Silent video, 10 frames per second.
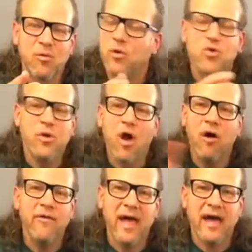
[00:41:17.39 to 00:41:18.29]
We're doing
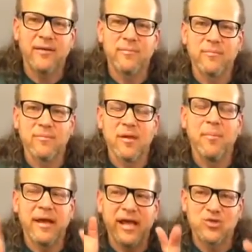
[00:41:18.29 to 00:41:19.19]
all of that.
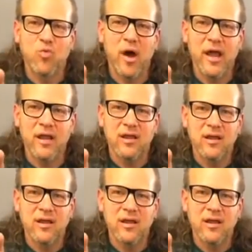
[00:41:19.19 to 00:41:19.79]
But guess what?